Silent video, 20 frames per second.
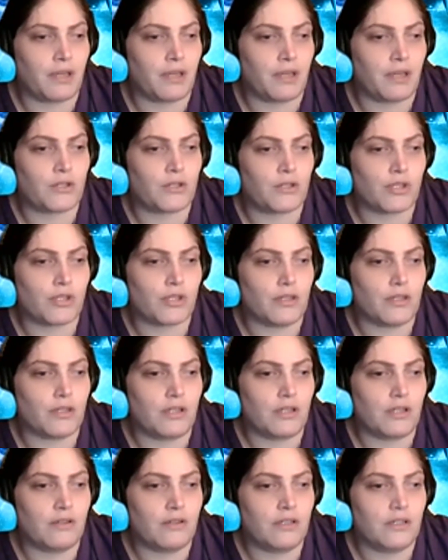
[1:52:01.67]

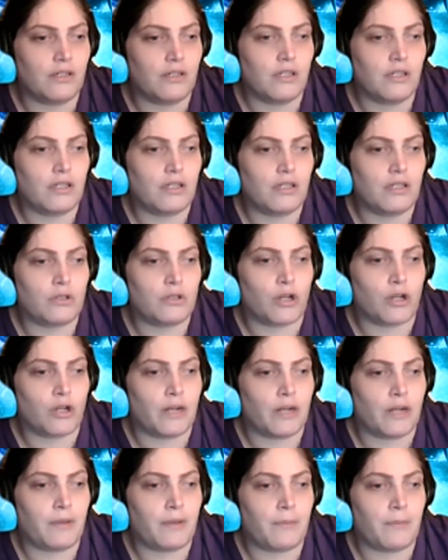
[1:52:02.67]
actually
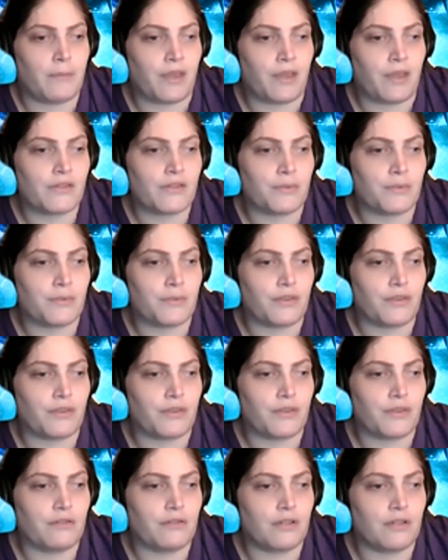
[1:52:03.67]
trying my best with it.